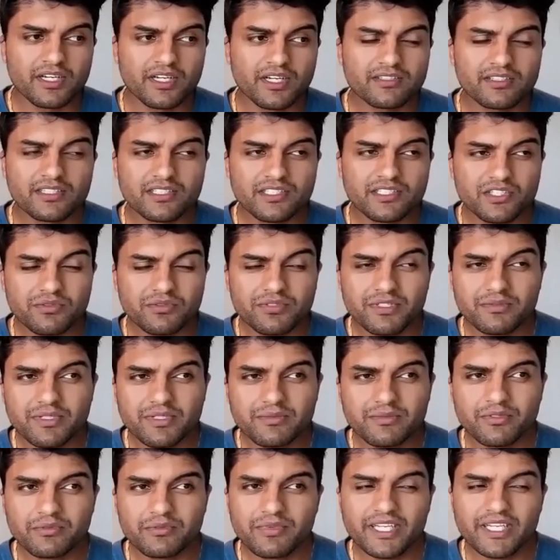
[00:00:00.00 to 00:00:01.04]
I think too many
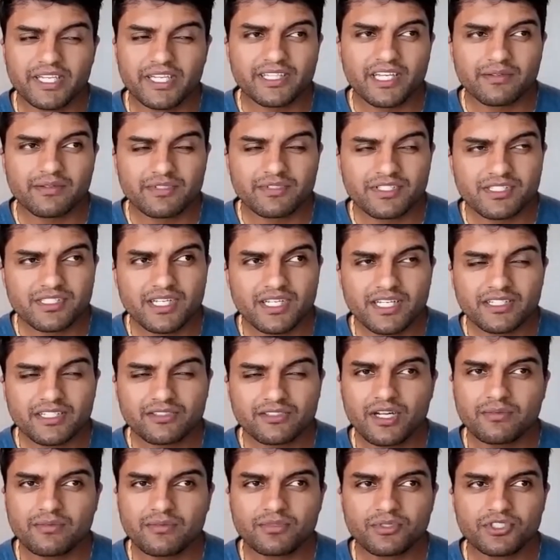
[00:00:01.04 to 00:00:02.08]
people make that mistake,
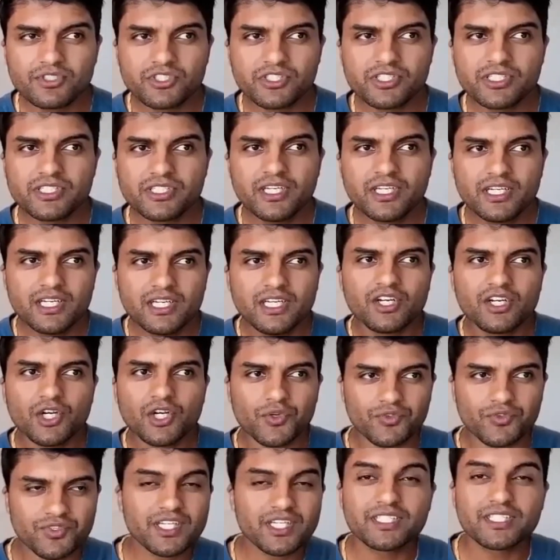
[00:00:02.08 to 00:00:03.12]
right, Bushy,
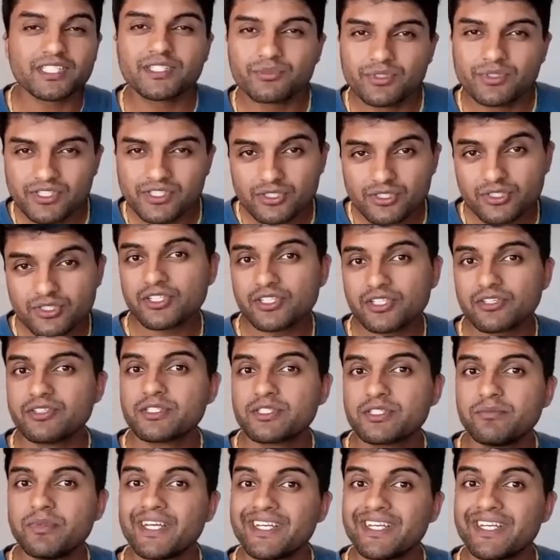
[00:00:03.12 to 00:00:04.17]
of saying, I want to
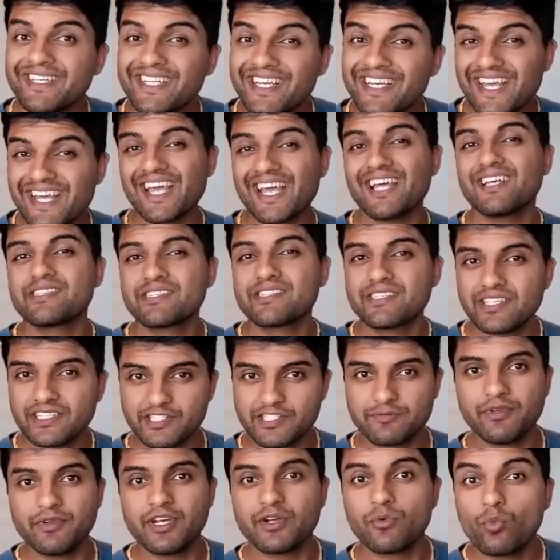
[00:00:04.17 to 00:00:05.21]
increase my net
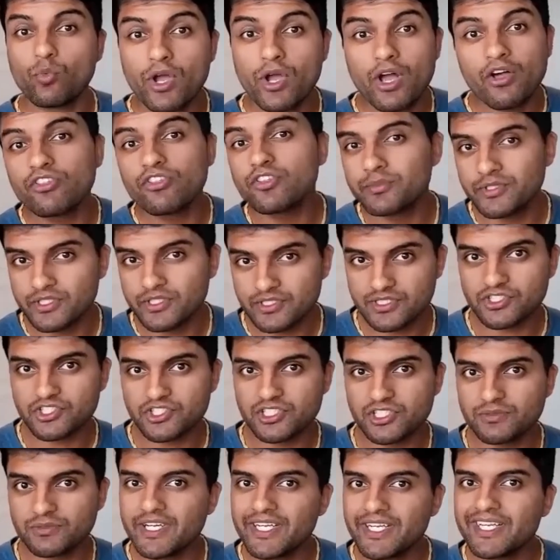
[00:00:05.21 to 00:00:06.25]
assets, my wealth
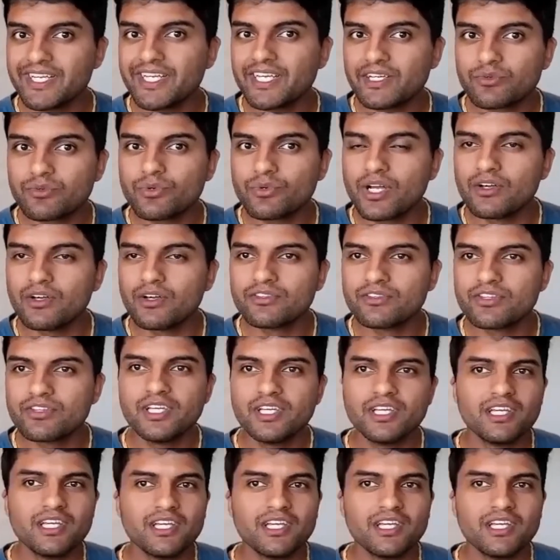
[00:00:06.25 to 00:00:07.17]
position, my net wealth.